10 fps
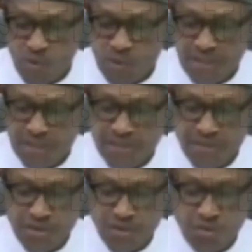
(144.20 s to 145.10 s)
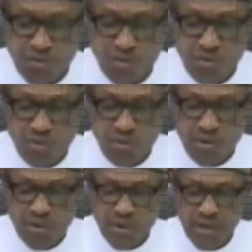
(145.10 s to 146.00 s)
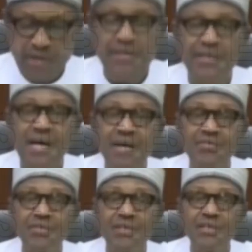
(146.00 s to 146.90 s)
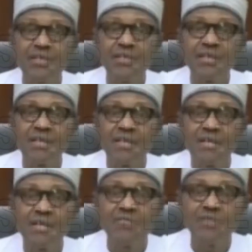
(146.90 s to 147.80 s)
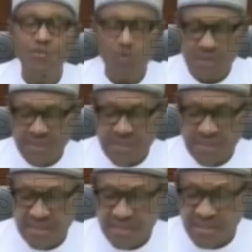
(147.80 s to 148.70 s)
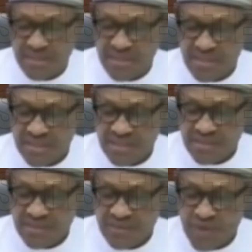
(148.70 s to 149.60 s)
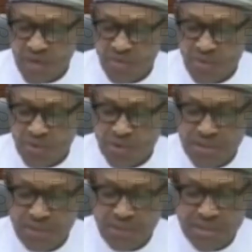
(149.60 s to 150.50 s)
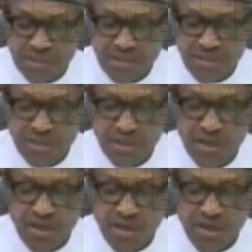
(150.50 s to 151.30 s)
we listened to and carefully evaluated the 5-point demands